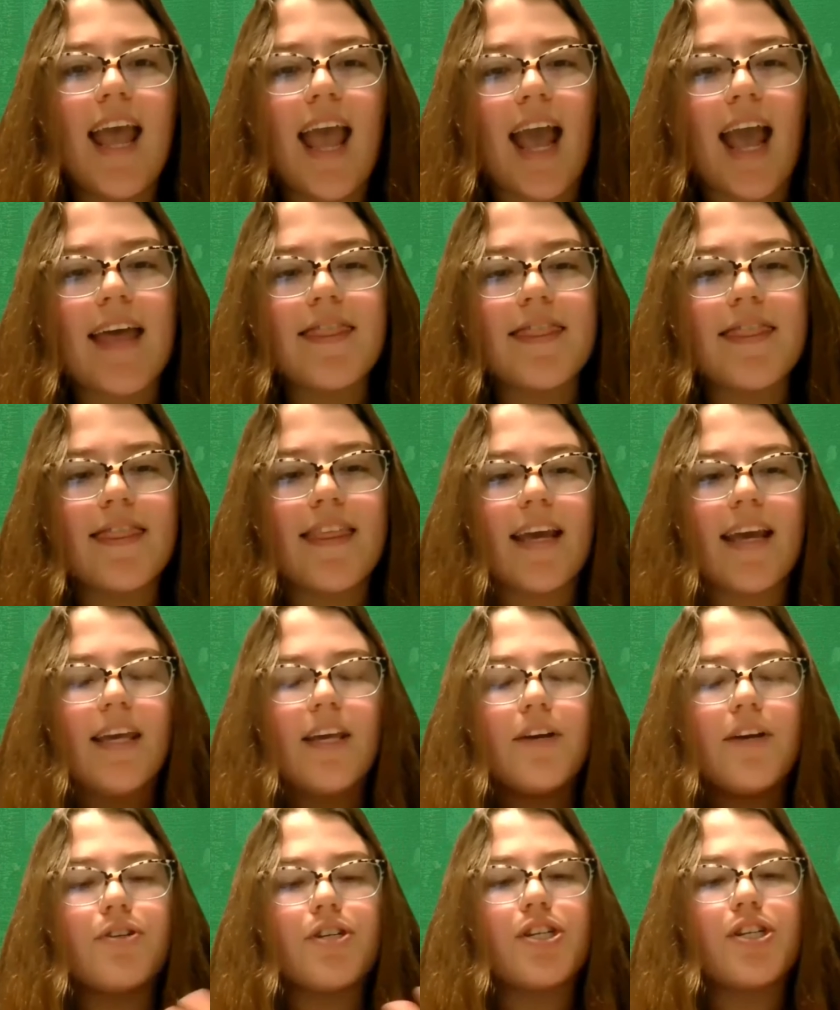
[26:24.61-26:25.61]
And thank
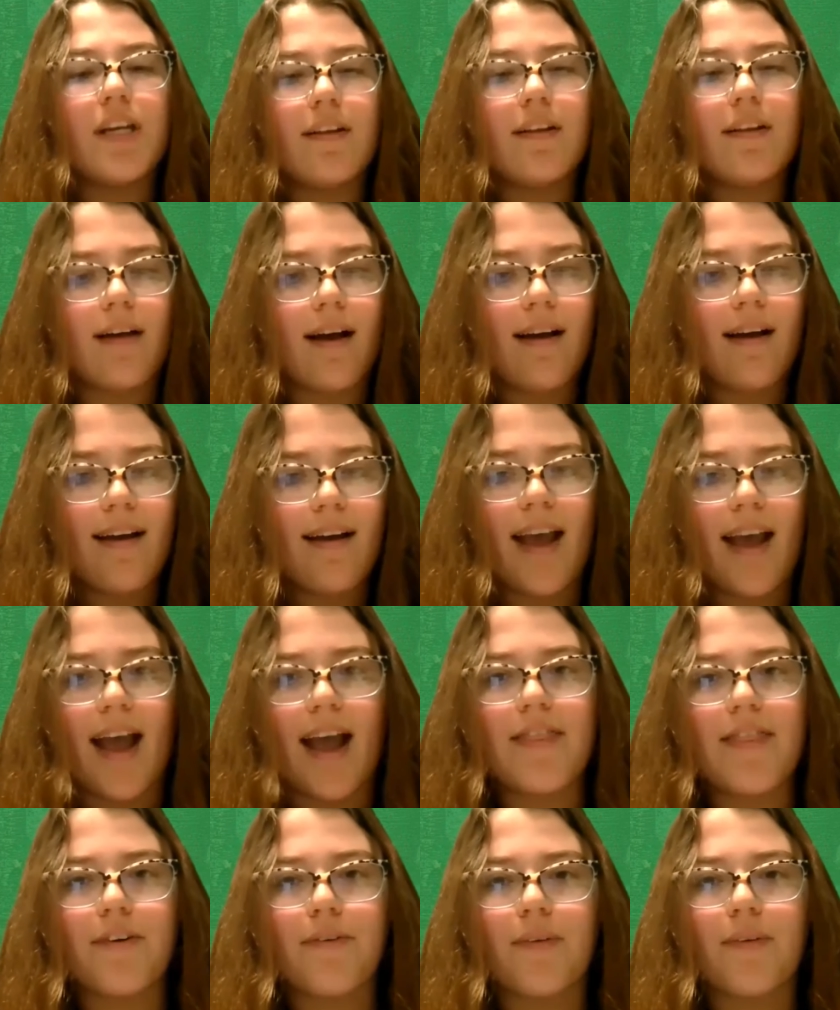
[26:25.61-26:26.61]
you, Sheila,
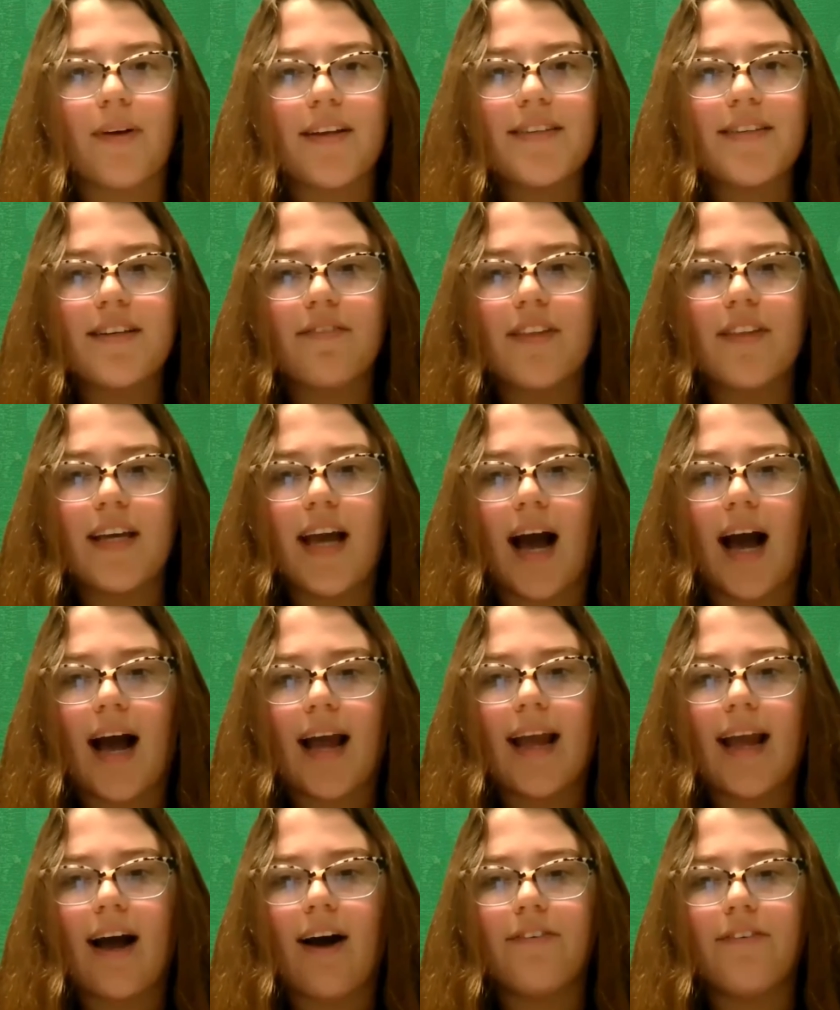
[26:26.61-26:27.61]
and the rest of the
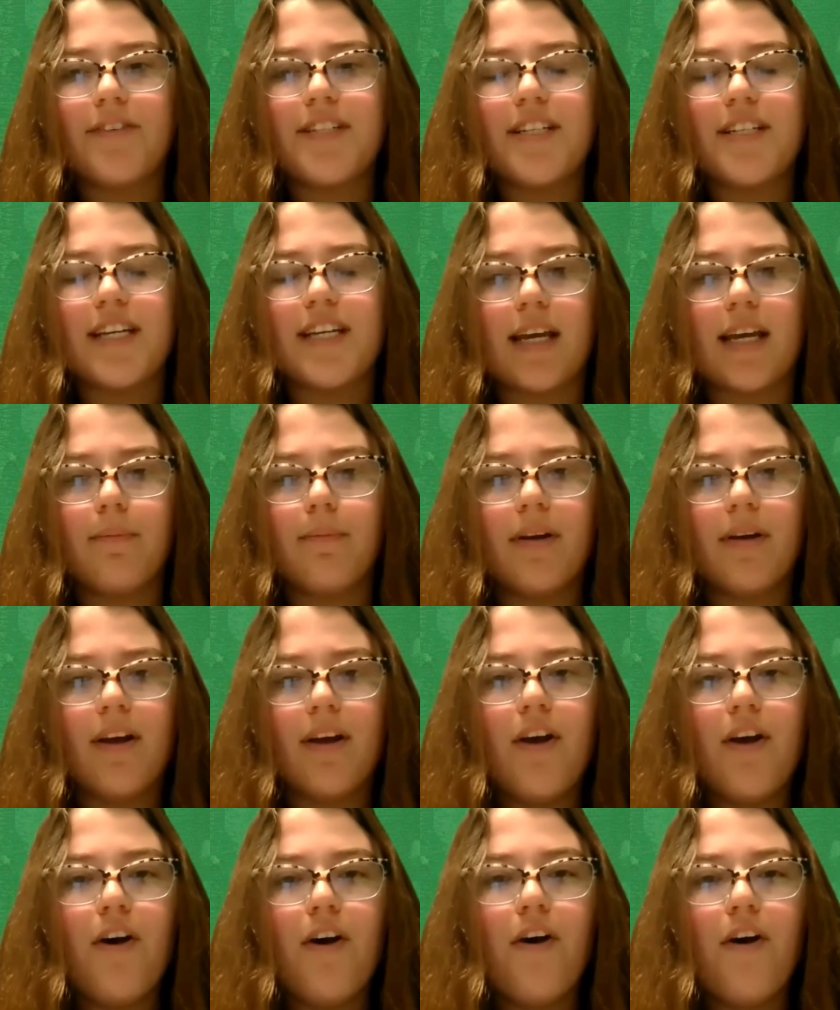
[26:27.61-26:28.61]
IALF team
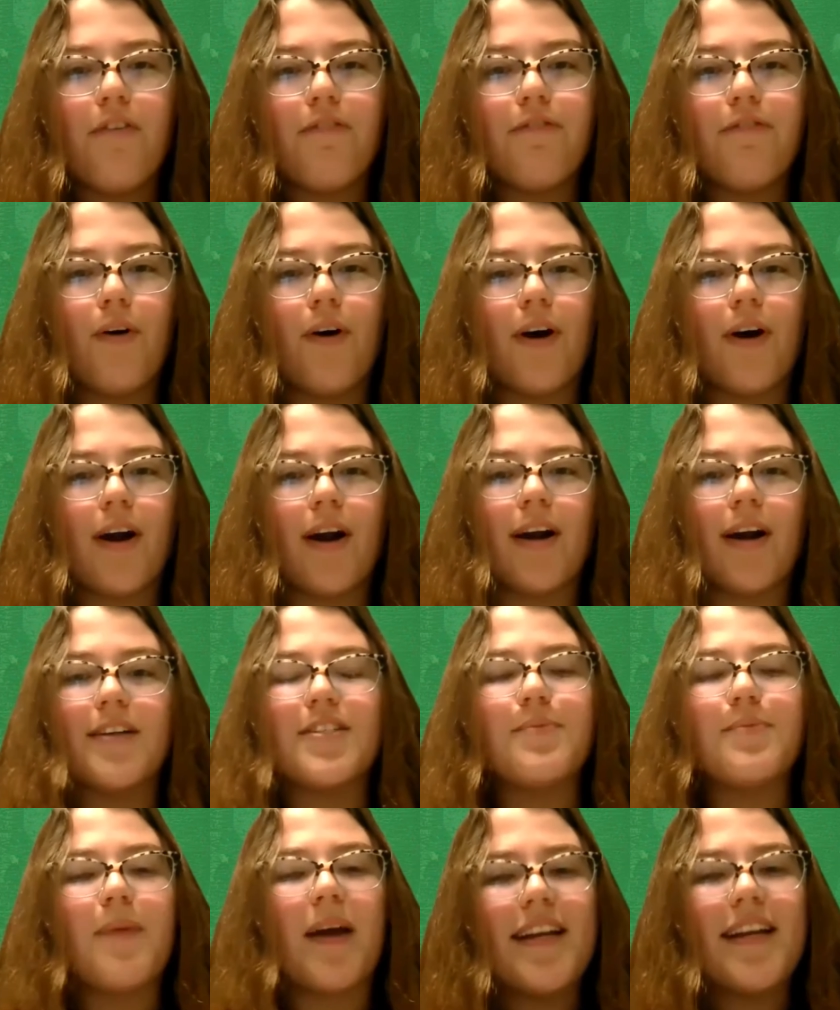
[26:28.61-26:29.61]
for
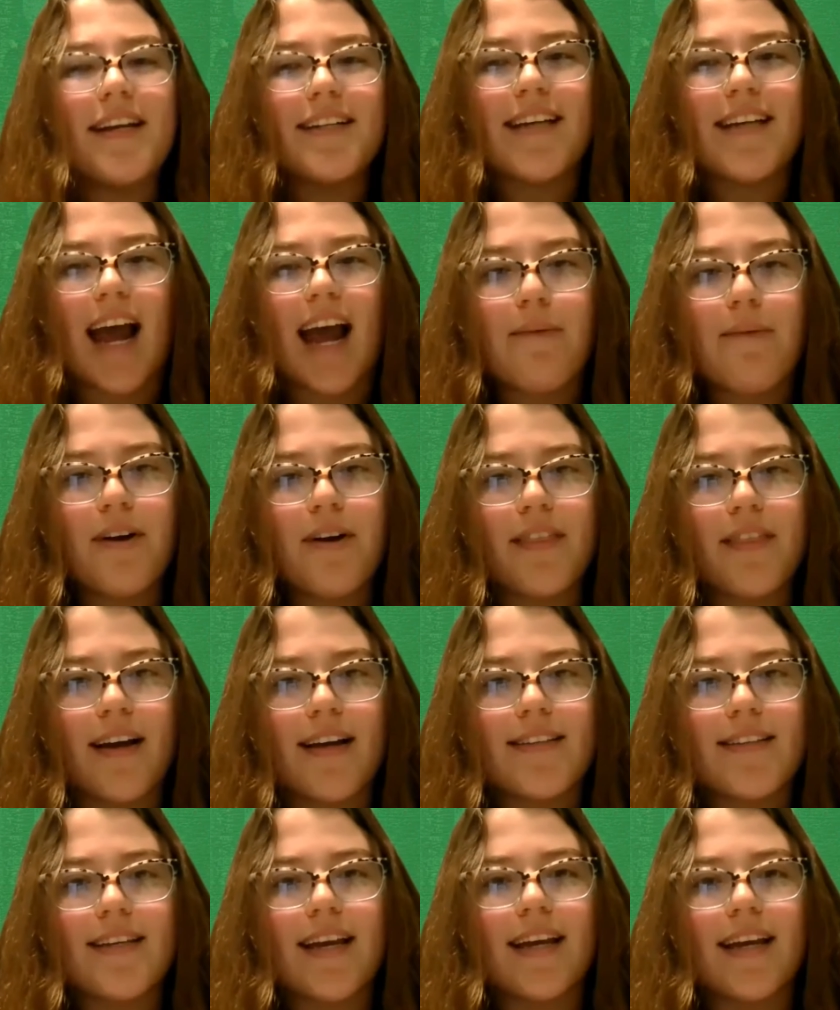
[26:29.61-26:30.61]
spending time with
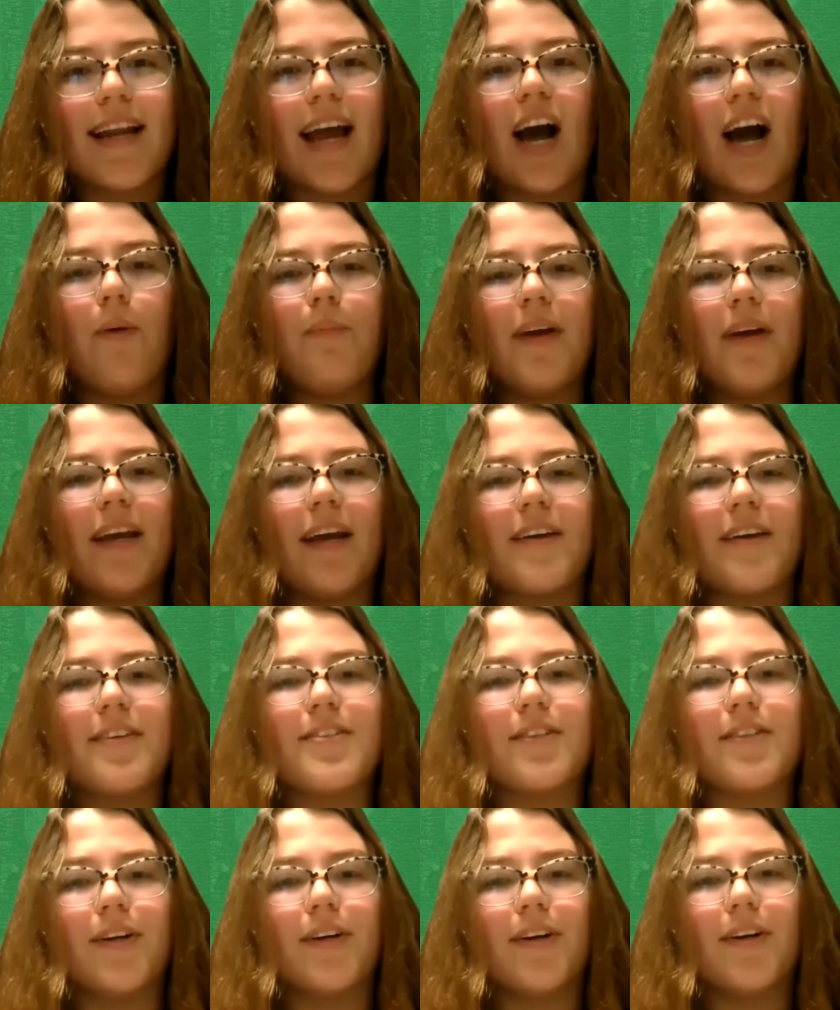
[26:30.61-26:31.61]
us and helping
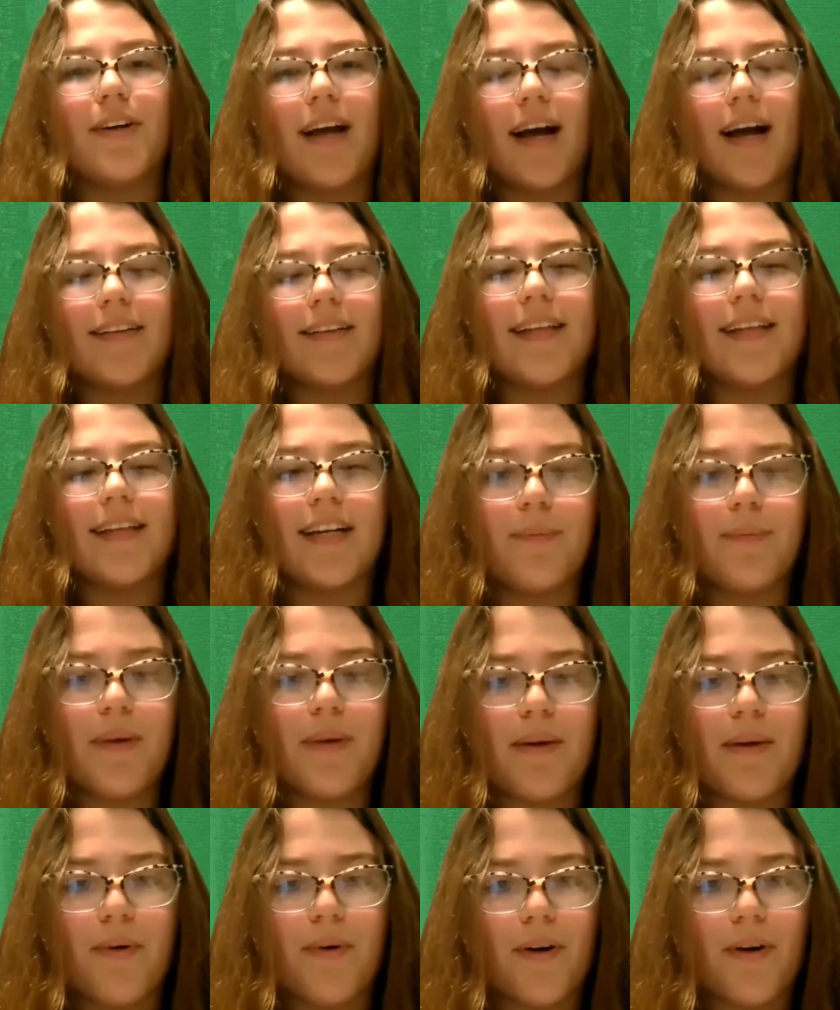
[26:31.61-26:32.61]
us learn a little
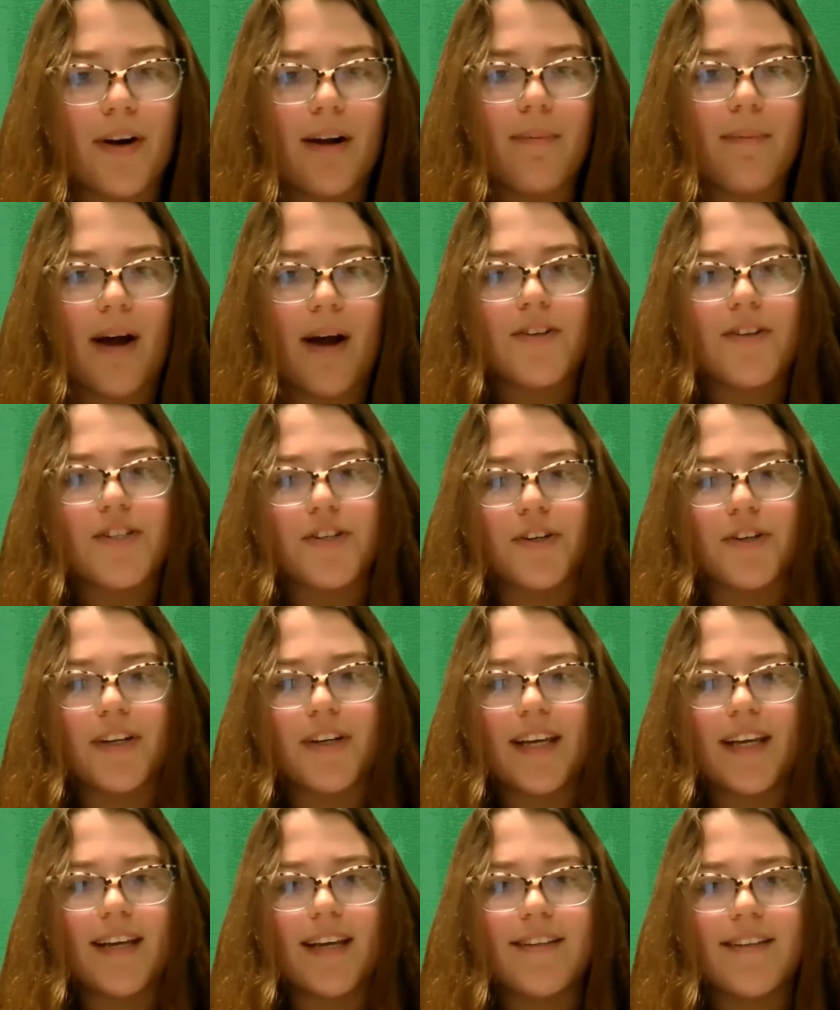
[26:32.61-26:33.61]
bit more about
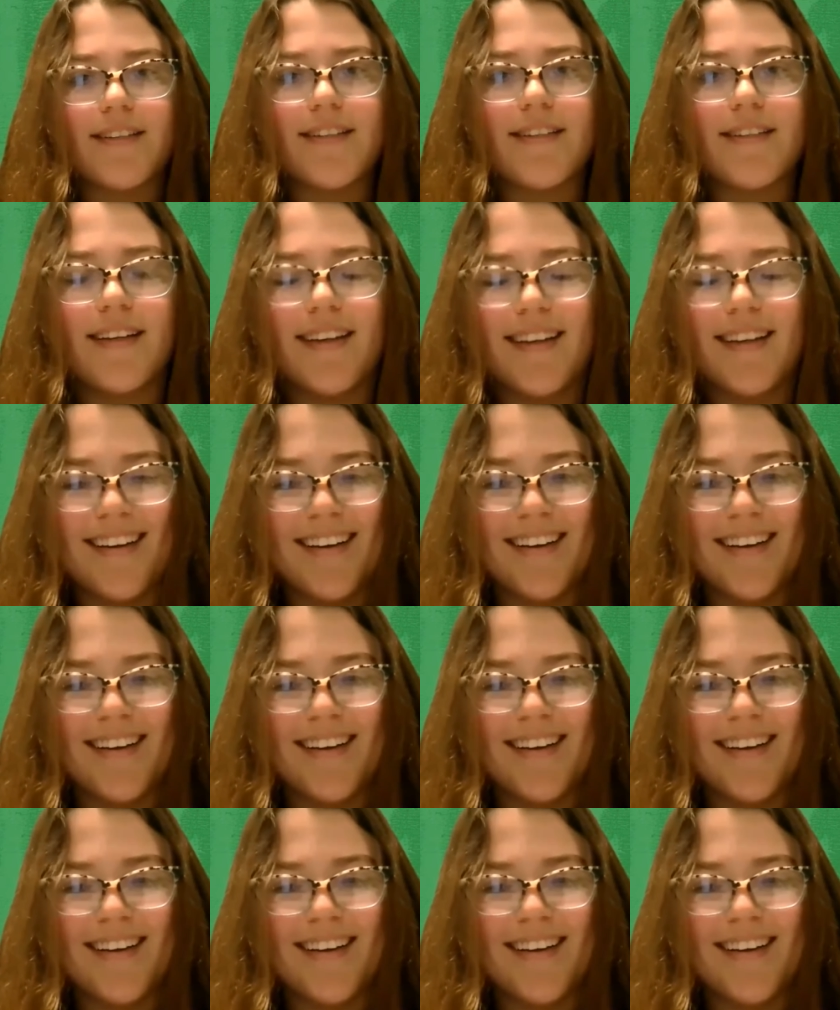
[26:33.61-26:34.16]
turkeys.